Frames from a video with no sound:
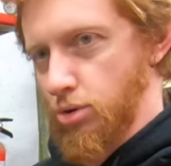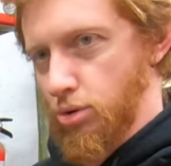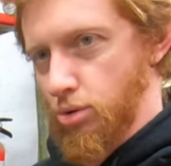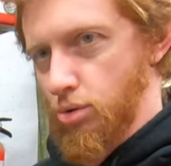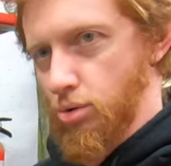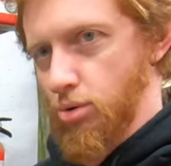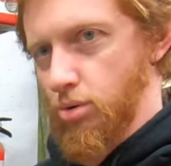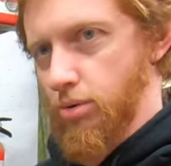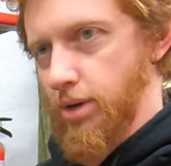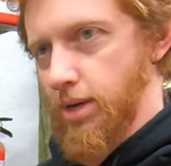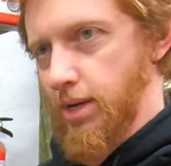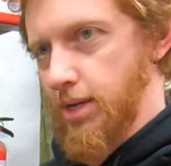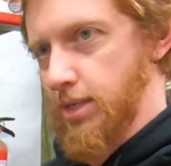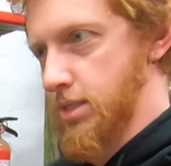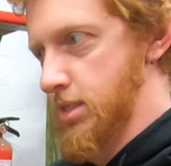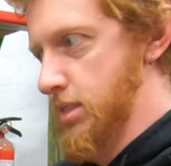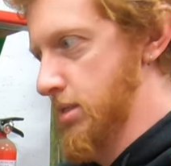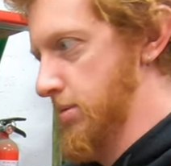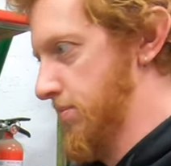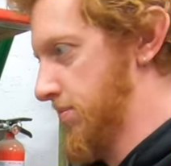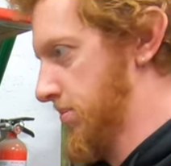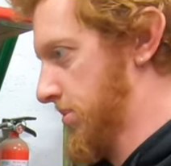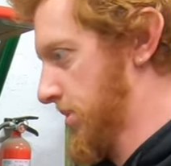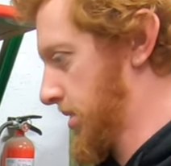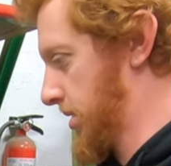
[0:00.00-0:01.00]
a tool, it's
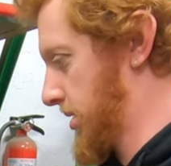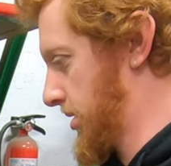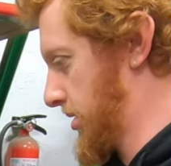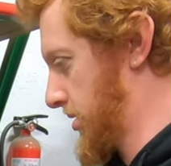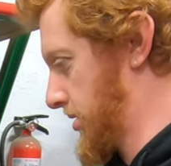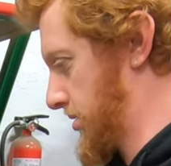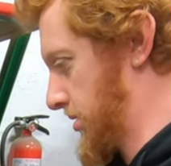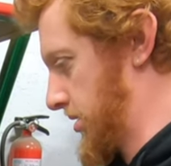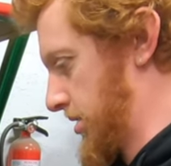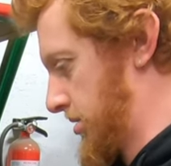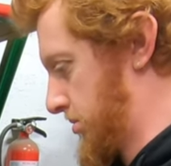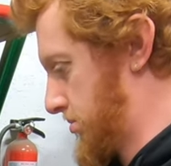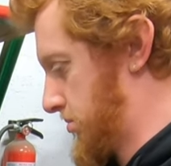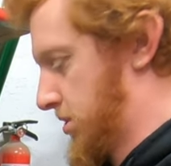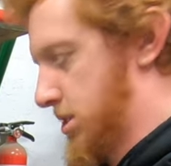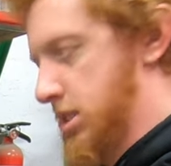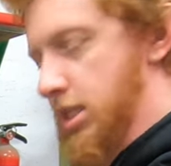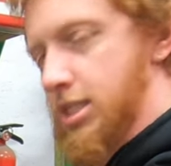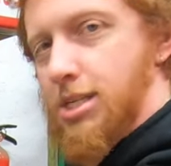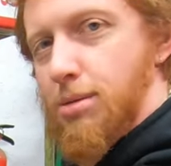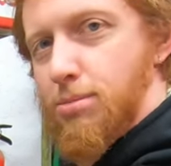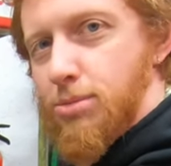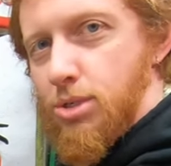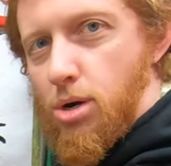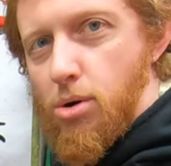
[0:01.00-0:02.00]
the
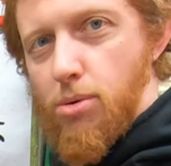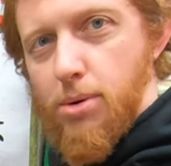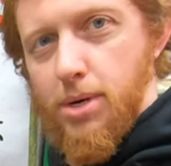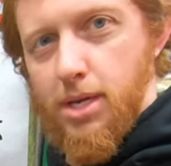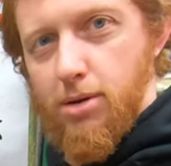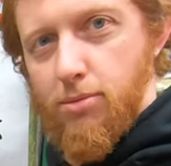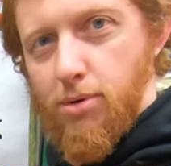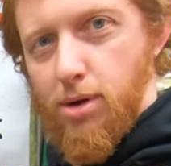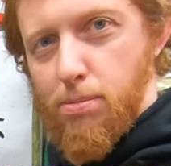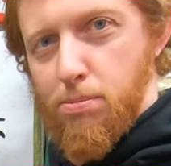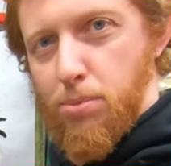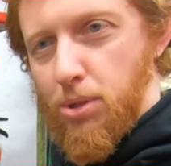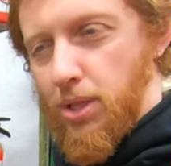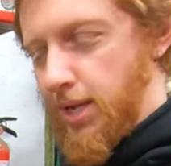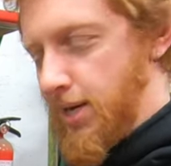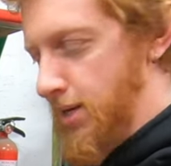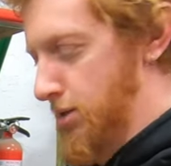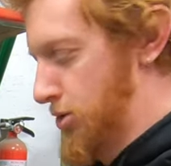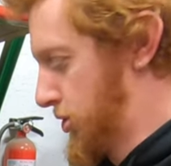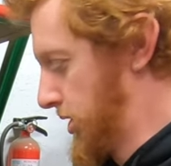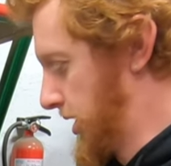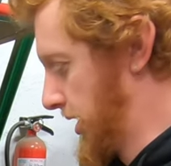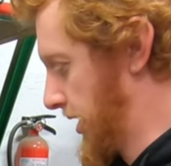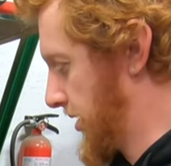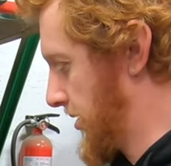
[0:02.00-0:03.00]
system's already
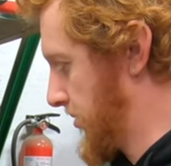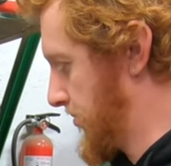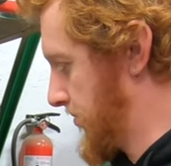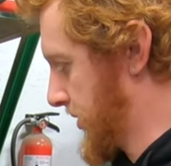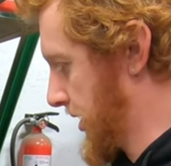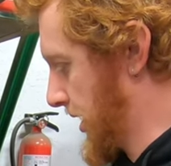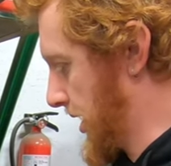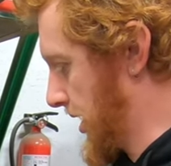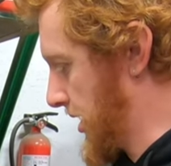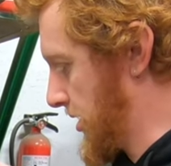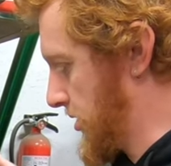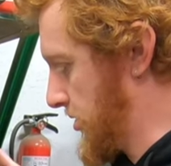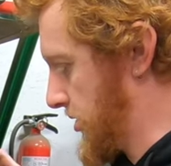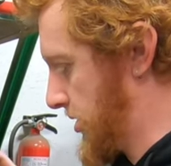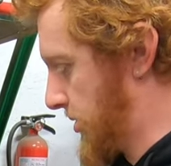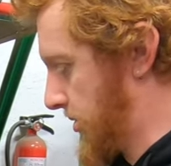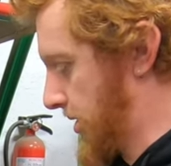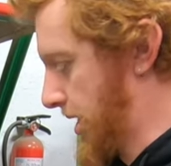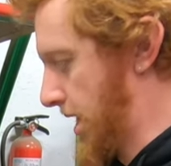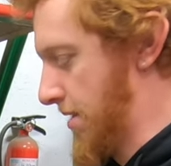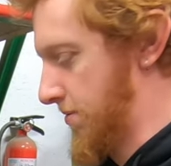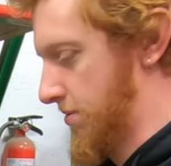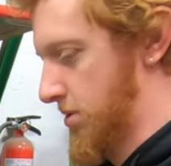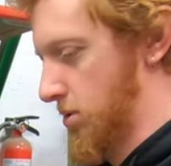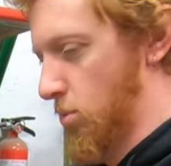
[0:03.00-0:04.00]
replenishing, and you
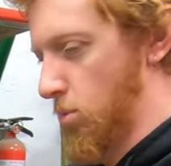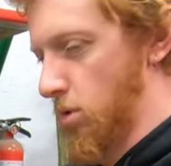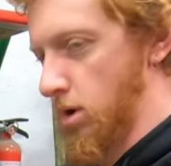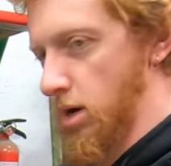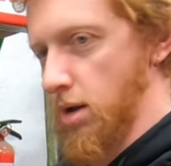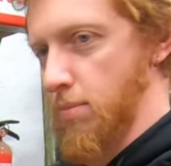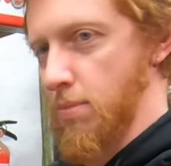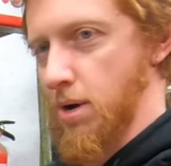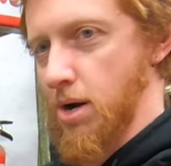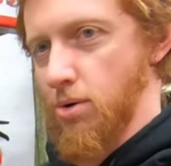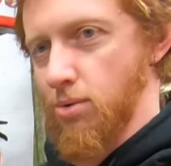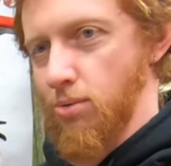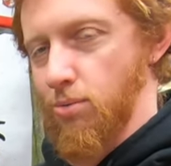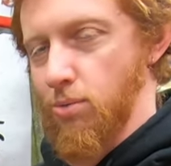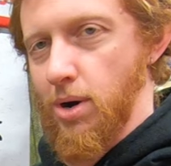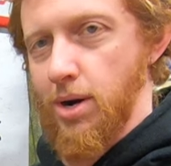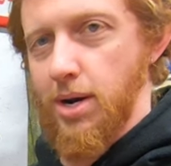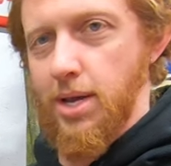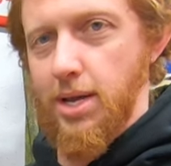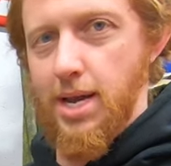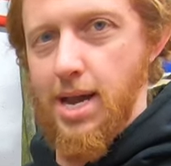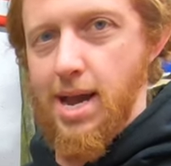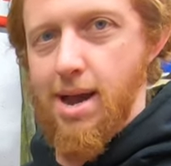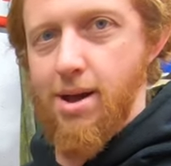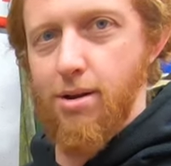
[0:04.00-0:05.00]
don't have to worry about
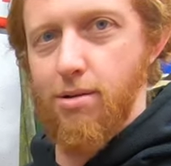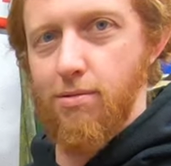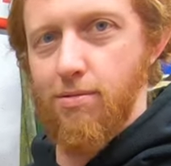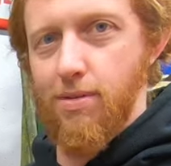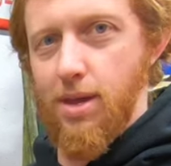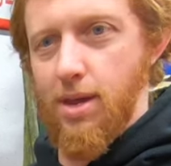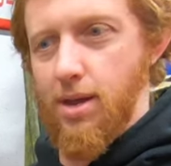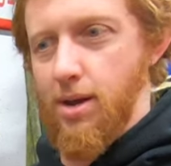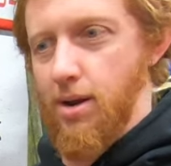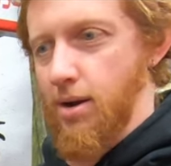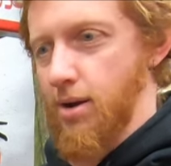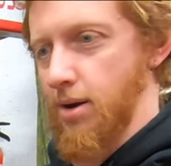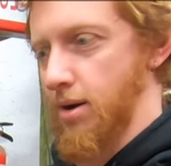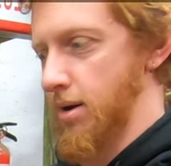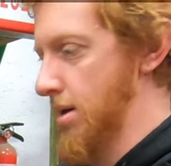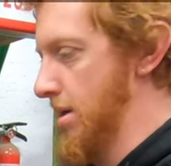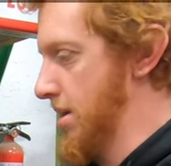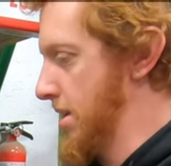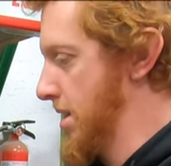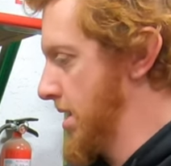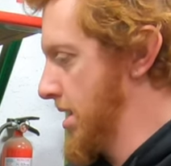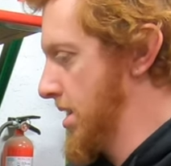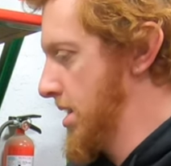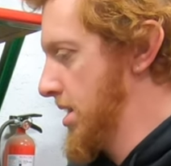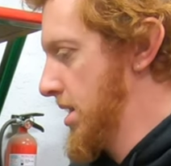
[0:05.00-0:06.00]
running out of air
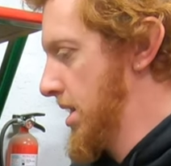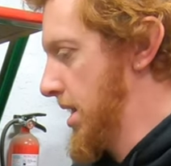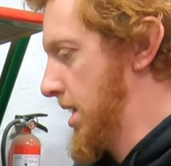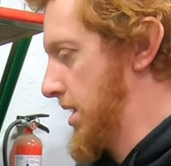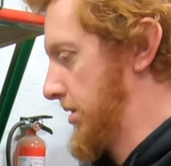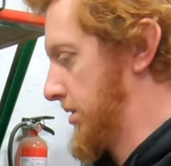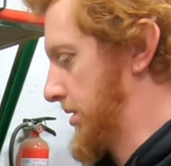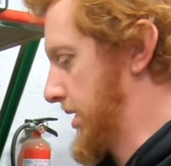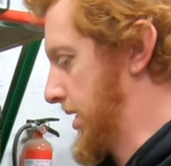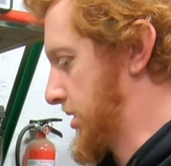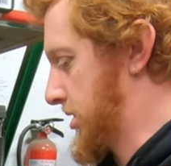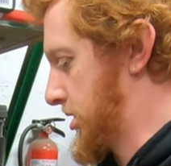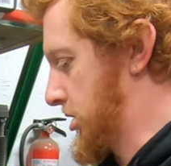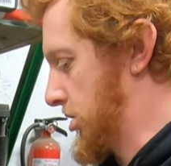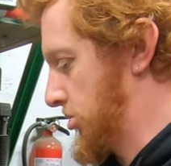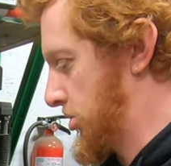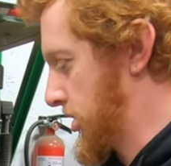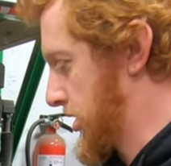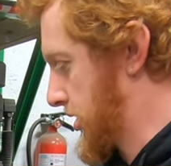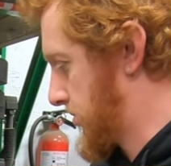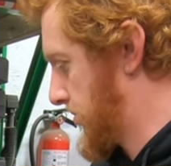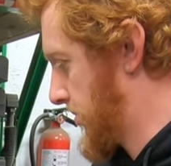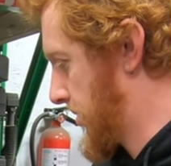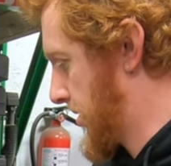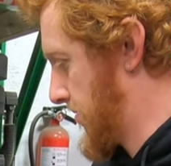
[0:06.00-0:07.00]
unless you
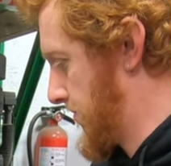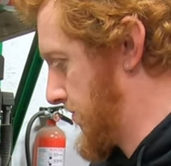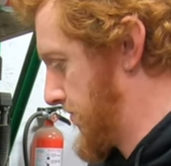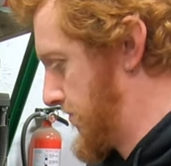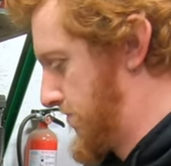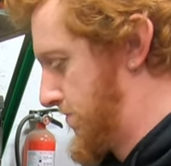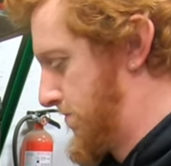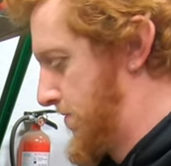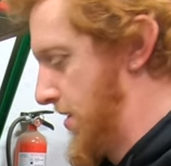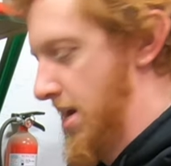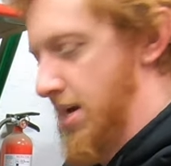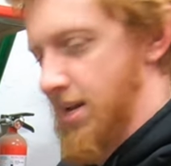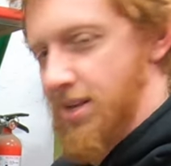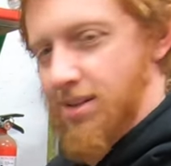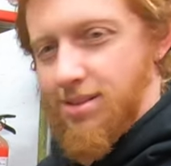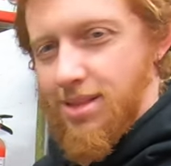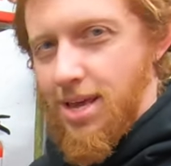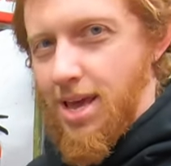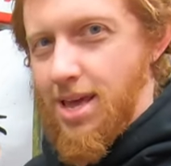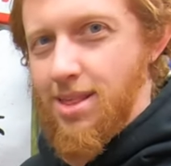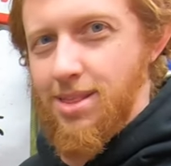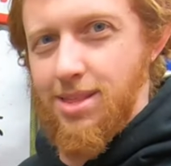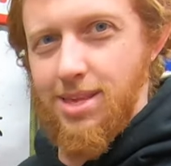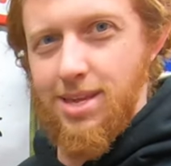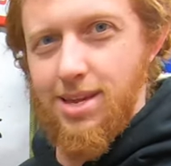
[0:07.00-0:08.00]
just vented
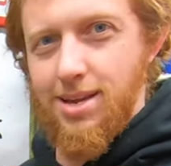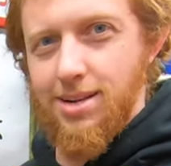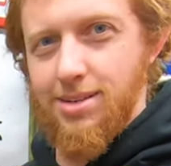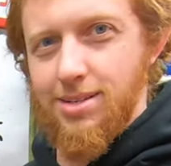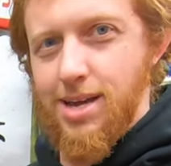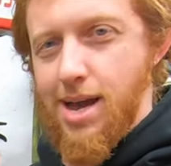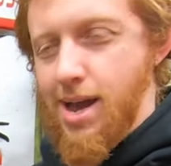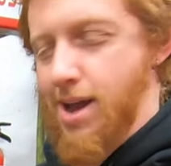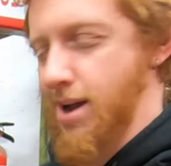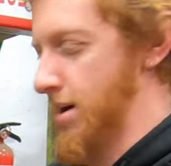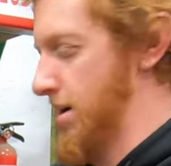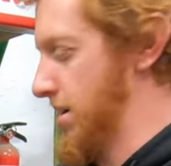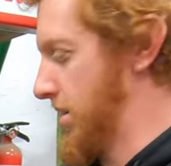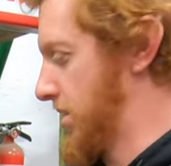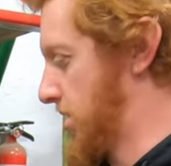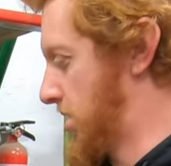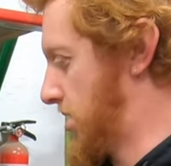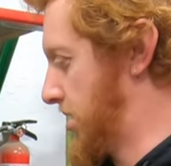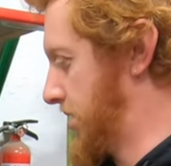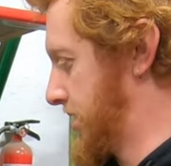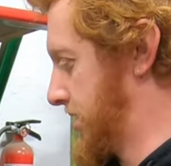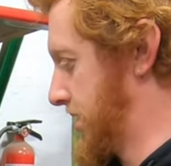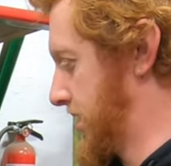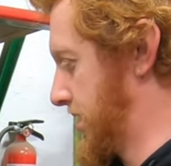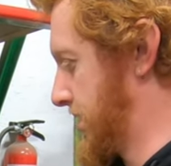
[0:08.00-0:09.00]
the entire
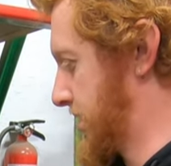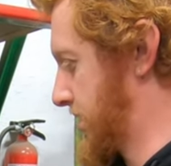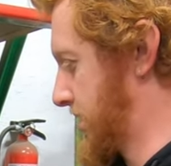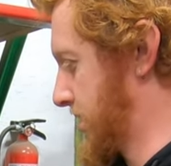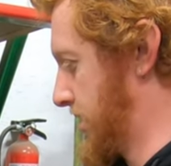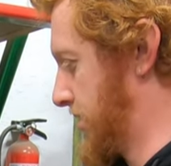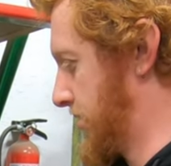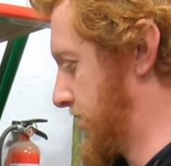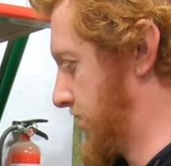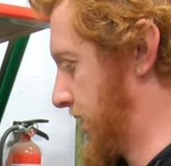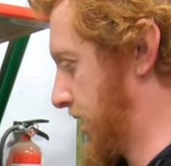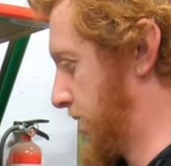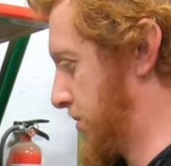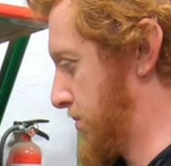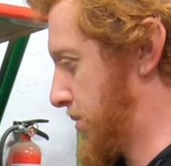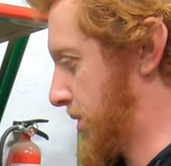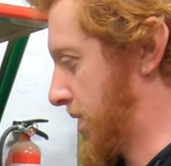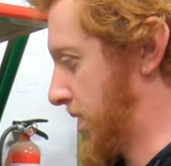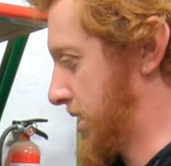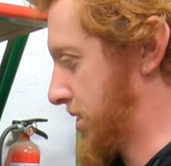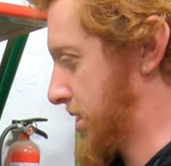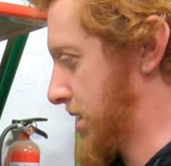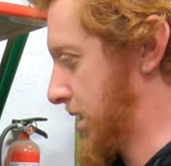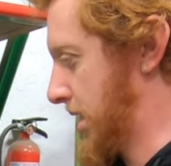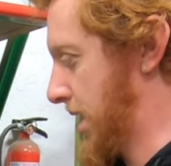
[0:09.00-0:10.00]
contents of the
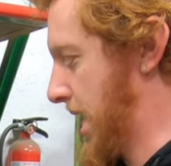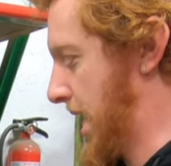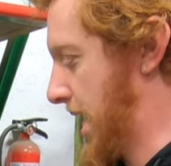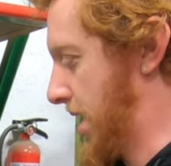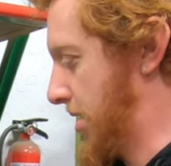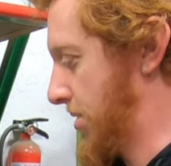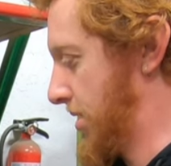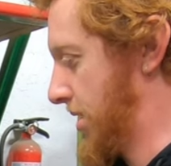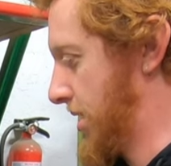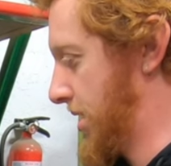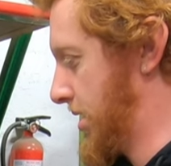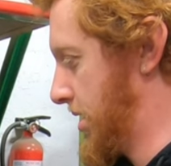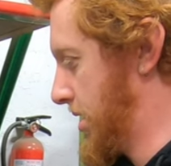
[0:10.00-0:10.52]
compressor out.